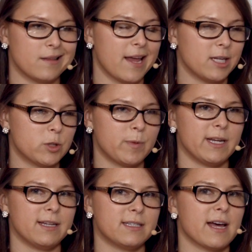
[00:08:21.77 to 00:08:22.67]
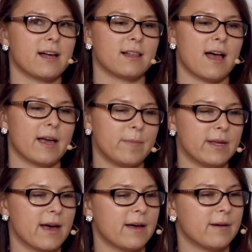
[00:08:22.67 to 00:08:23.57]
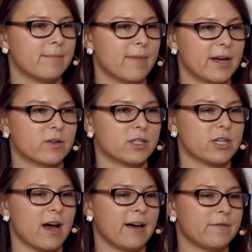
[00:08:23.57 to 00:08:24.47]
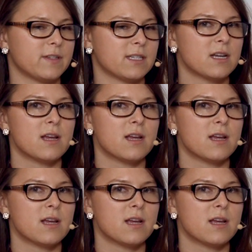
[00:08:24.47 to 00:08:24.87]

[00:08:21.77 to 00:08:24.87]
HP, Dell, IBM, Microsoft,